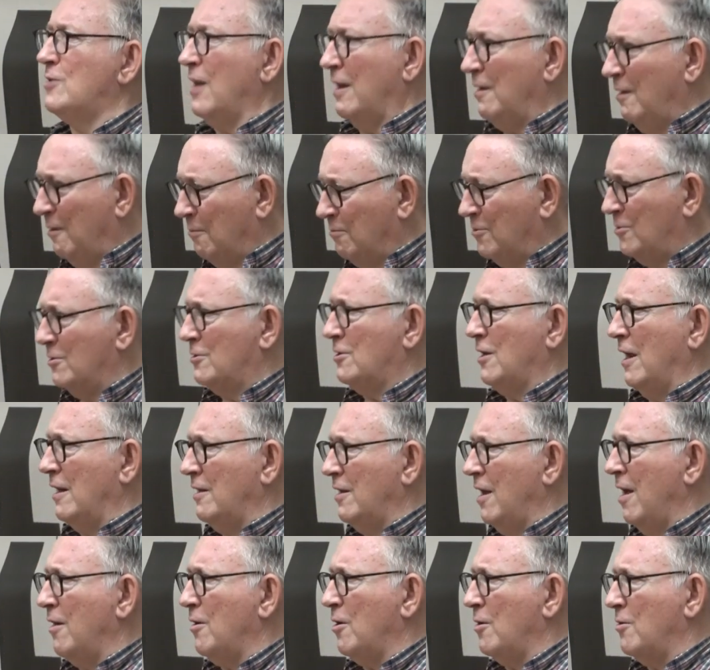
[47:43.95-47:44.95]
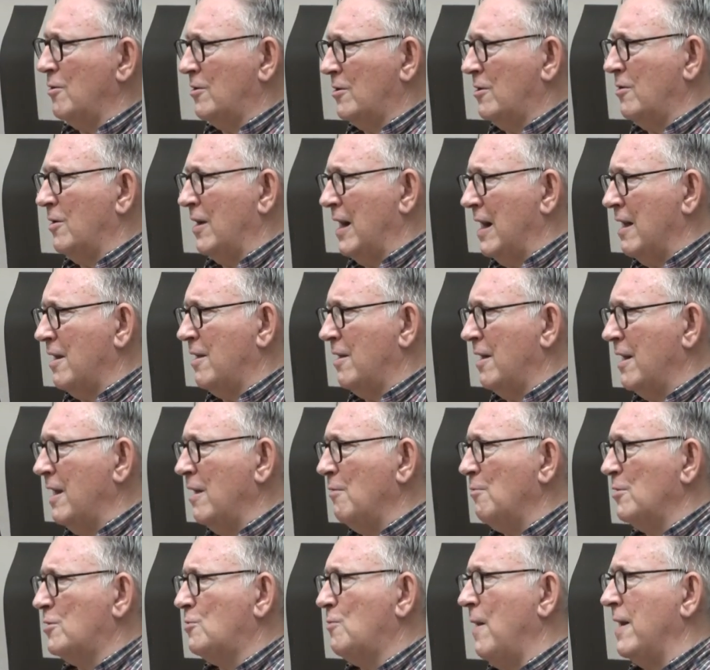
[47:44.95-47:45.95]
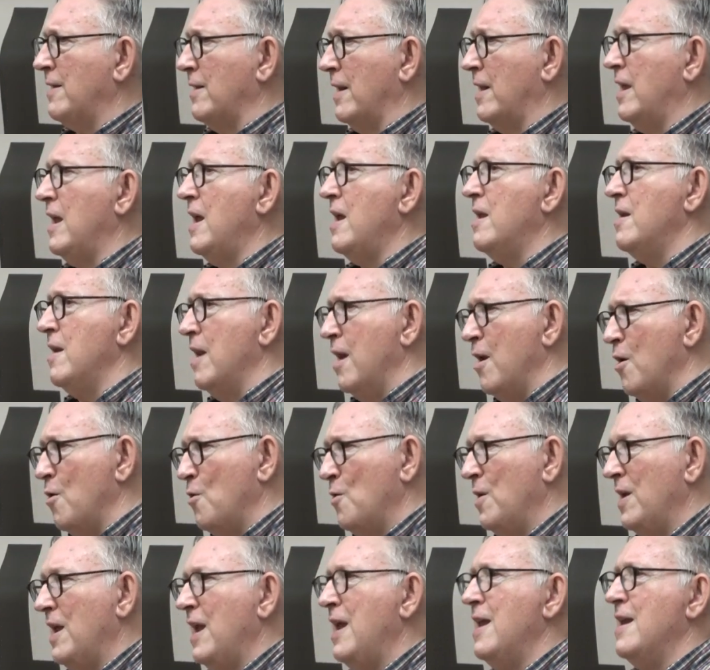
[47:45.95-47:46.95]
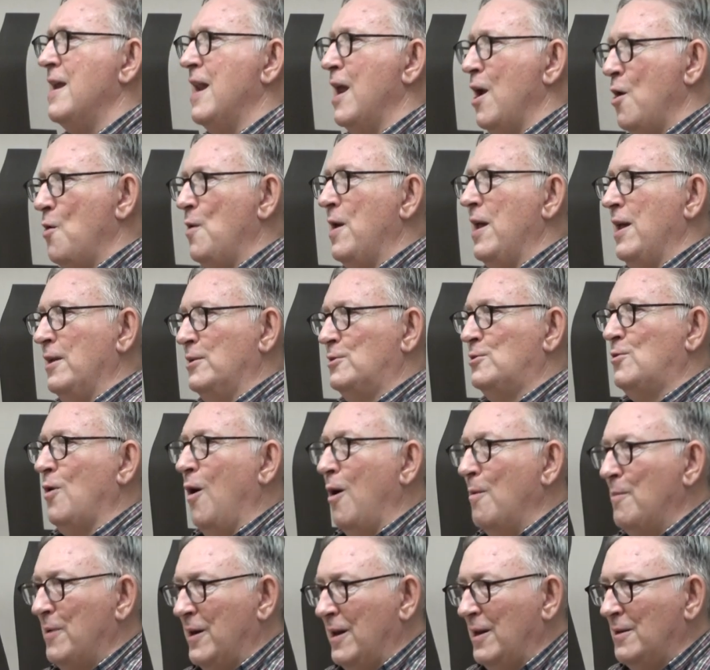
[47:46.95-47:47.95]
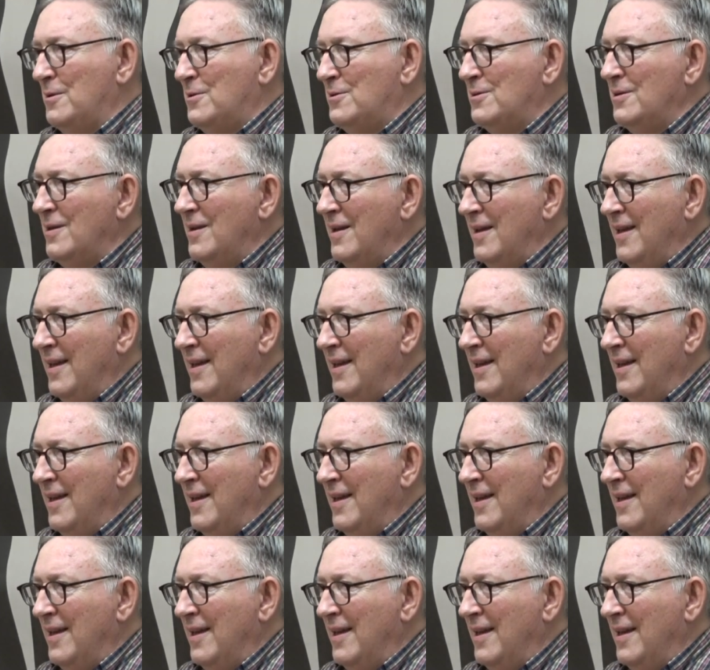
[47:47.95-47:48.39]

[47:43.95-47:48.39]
But Santiago Carrillo was quite a... He knew his comrades.